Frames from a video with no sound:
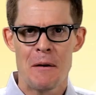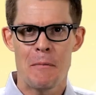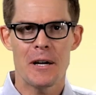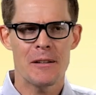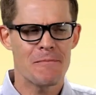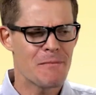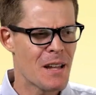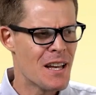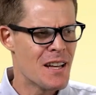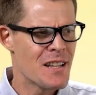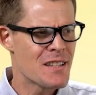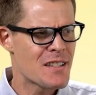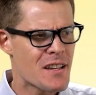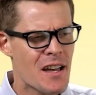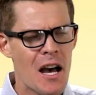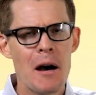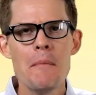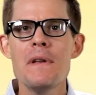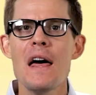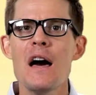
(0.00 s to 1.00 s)
but to
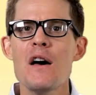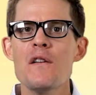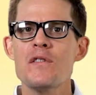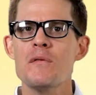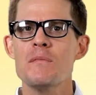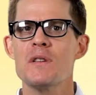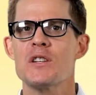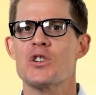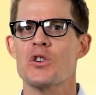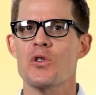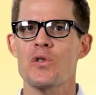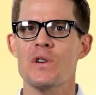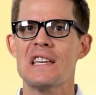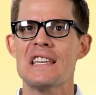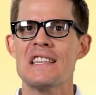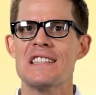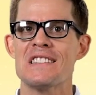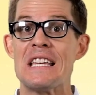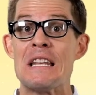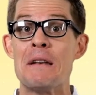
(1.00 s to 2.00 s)
come down from the
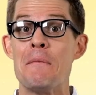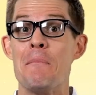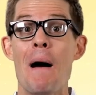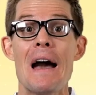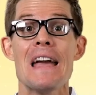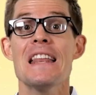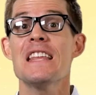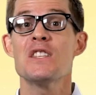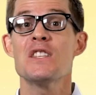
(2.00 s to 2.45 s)
trees and bite